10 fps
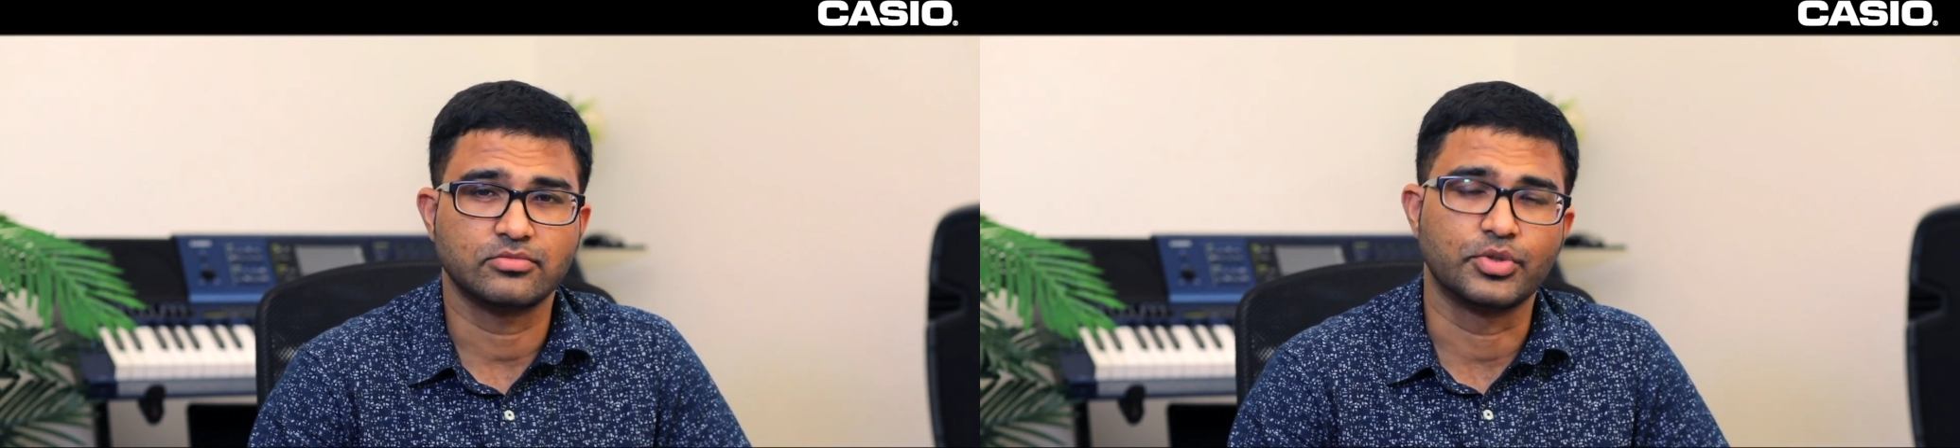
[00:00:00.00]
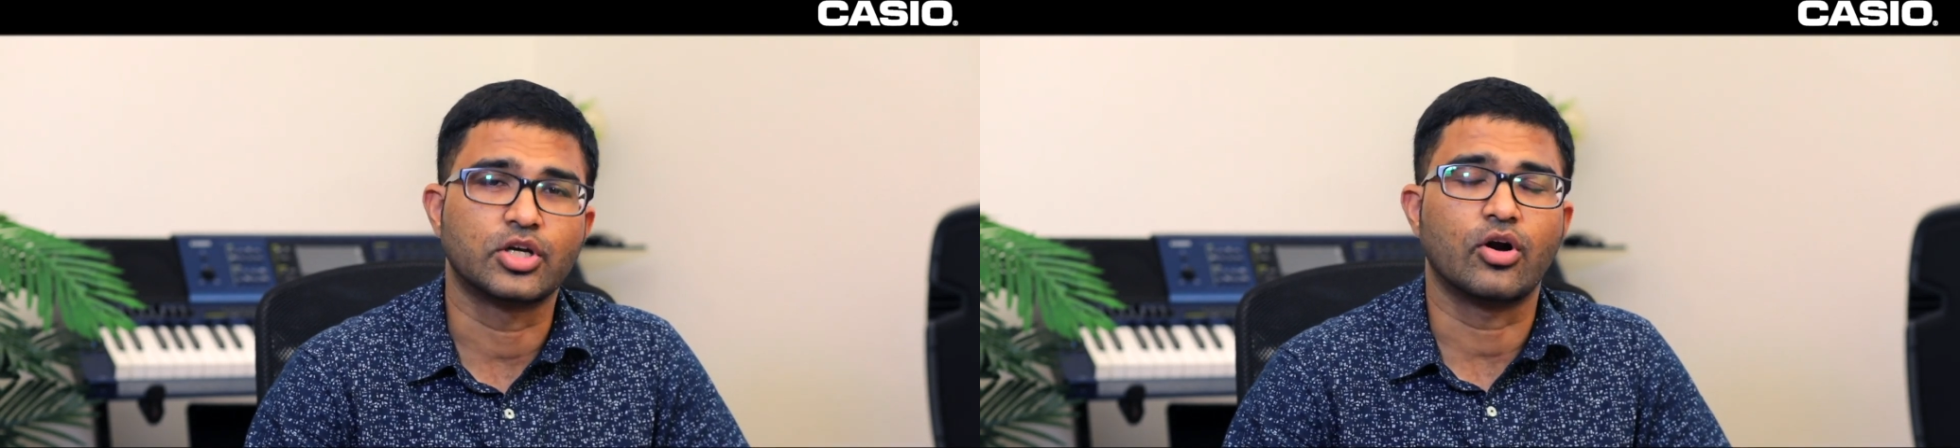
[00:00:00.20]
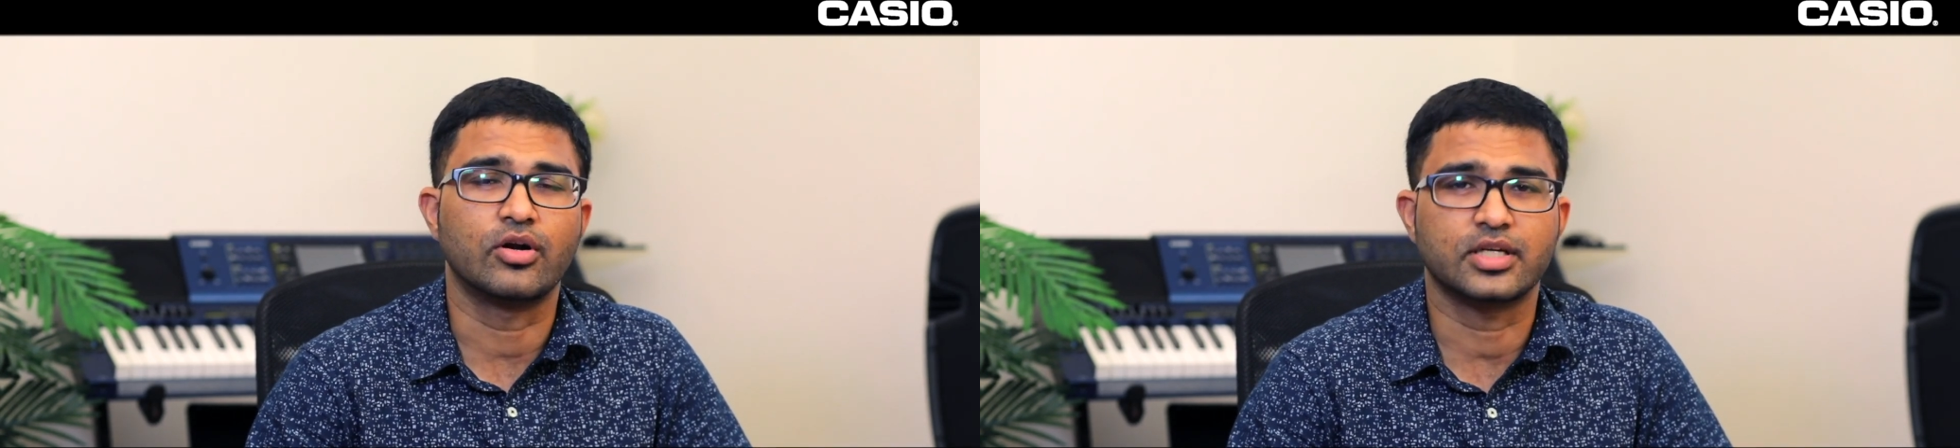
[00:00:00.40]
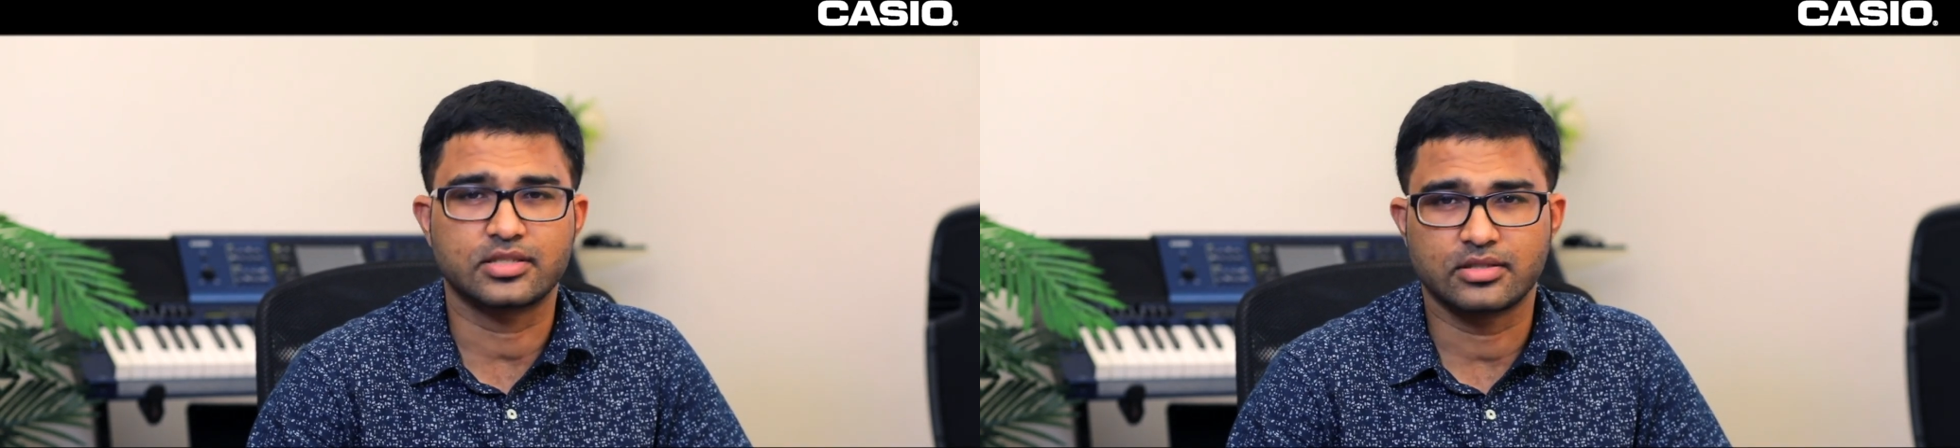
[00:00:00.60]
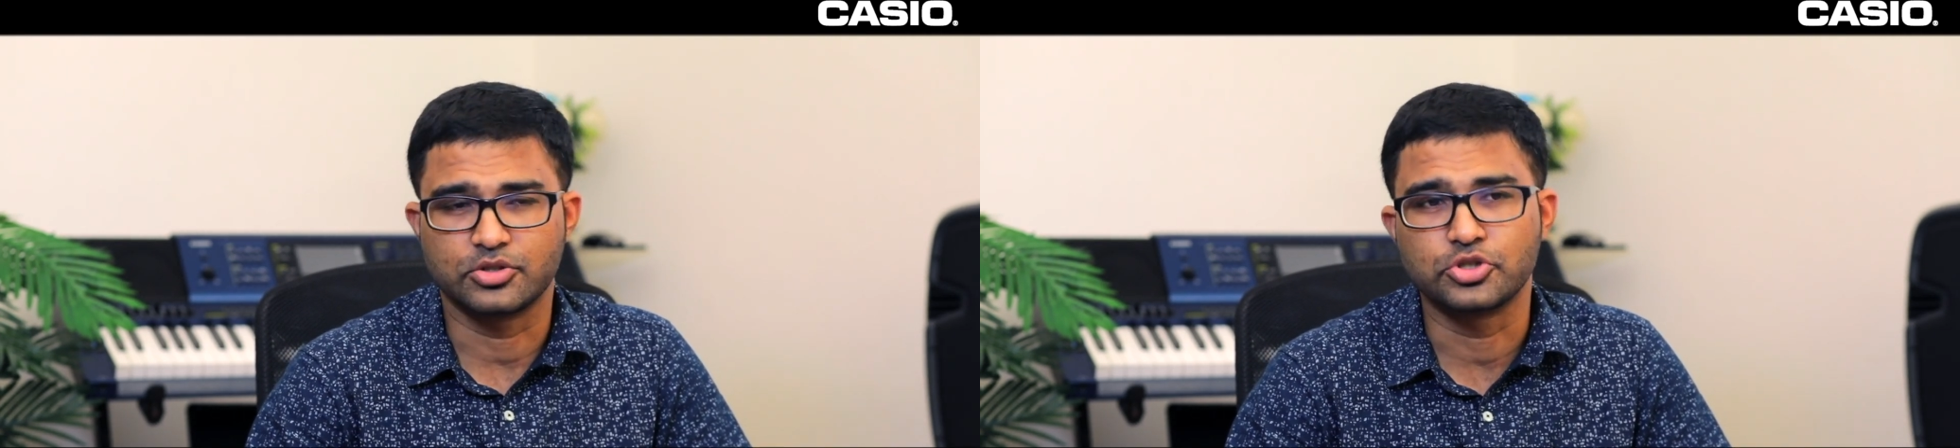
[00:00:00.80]
We call
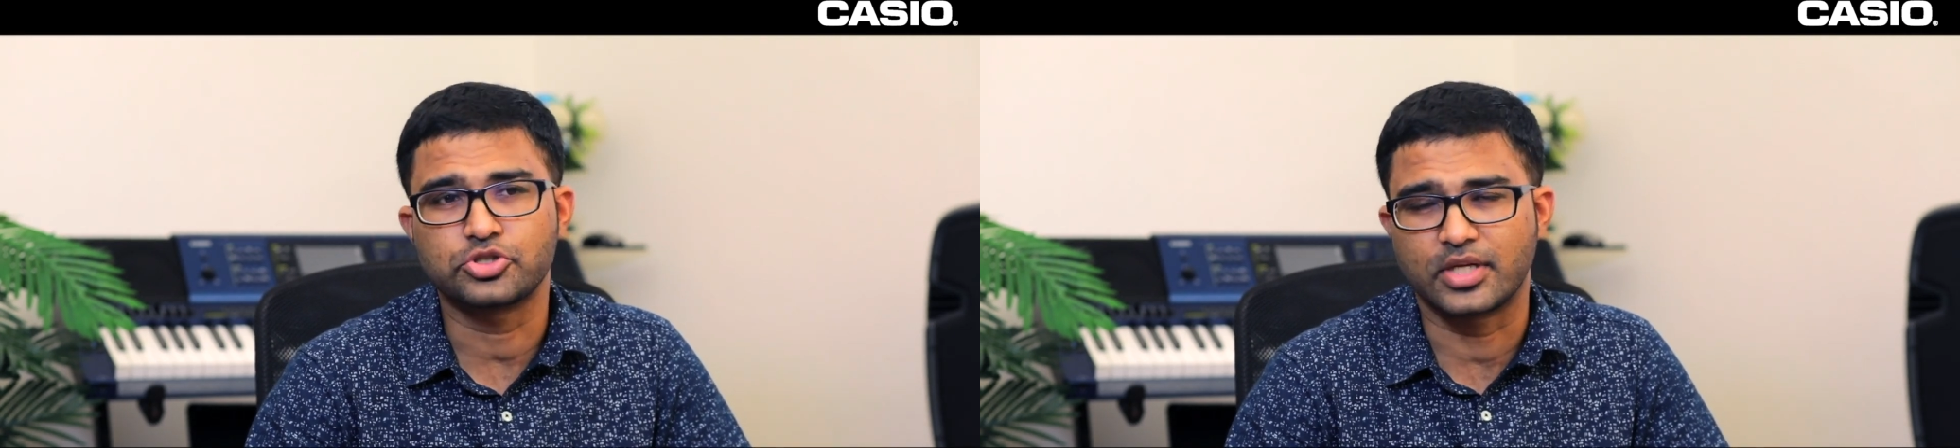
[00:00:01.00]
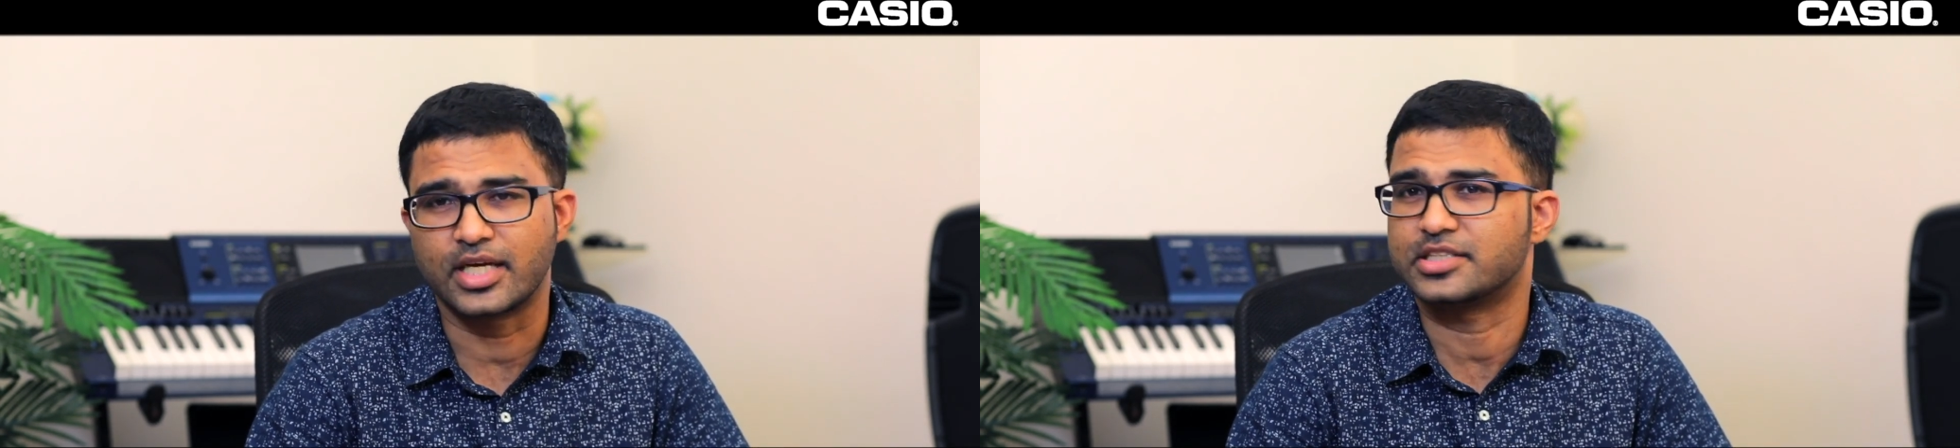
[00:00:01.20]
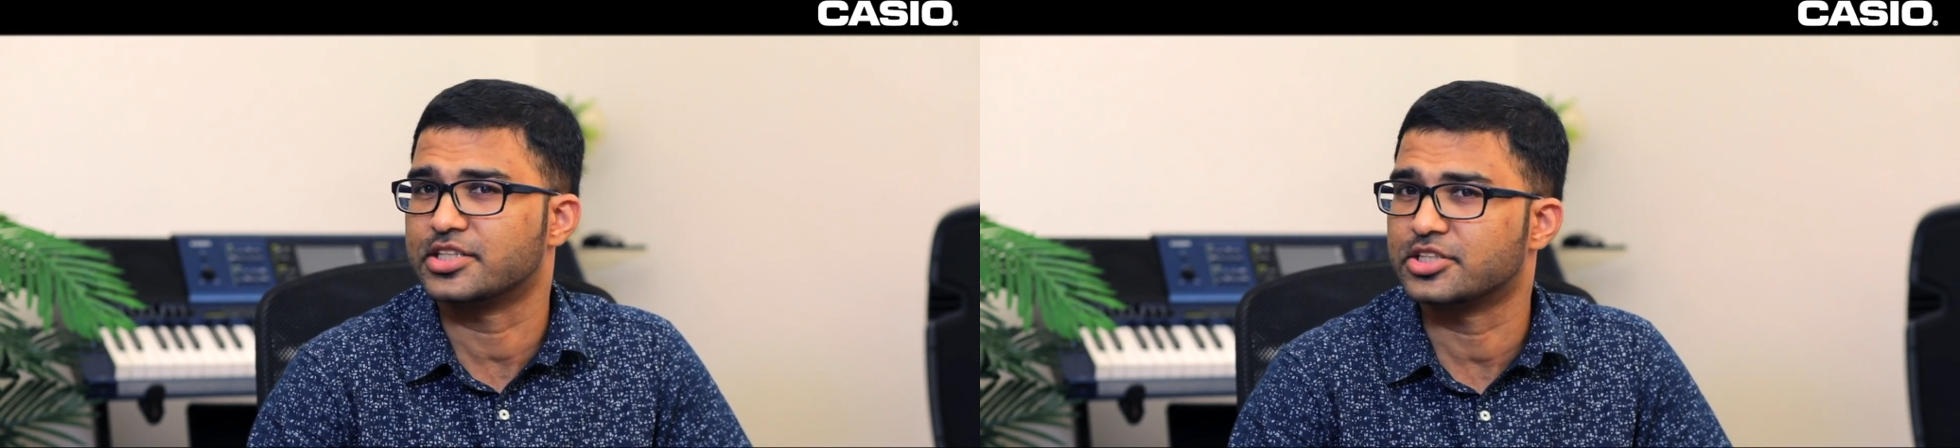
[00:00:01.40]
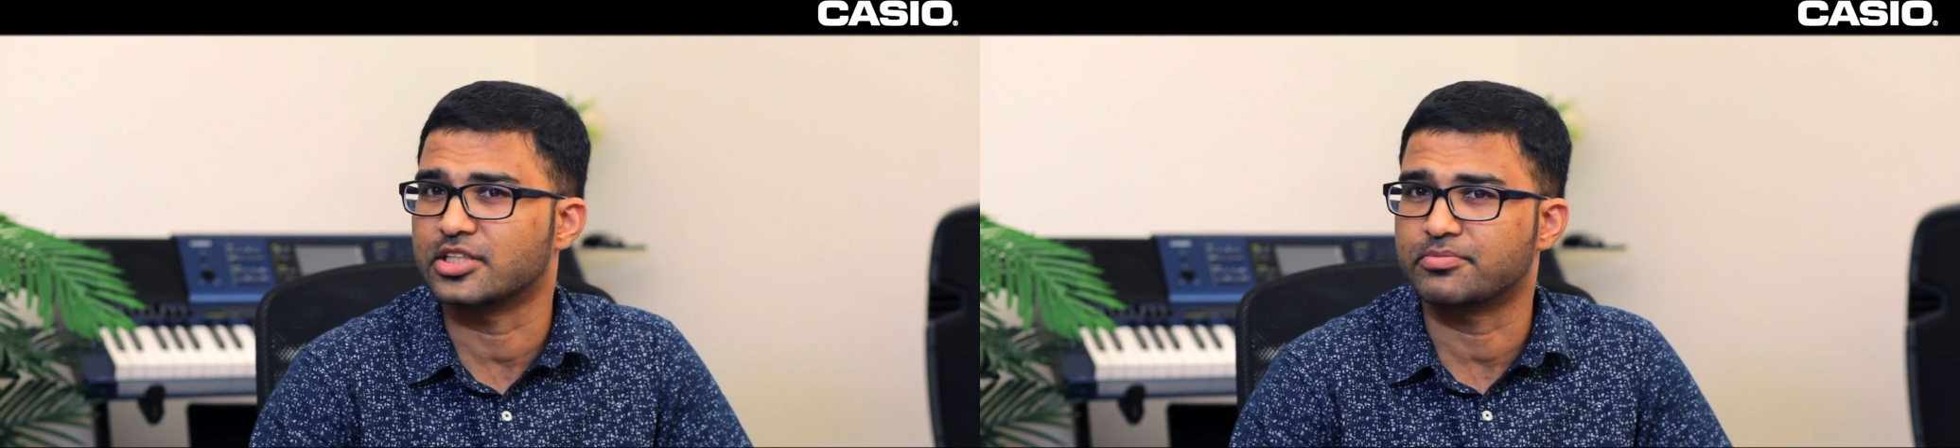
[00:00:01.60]
it usually as digital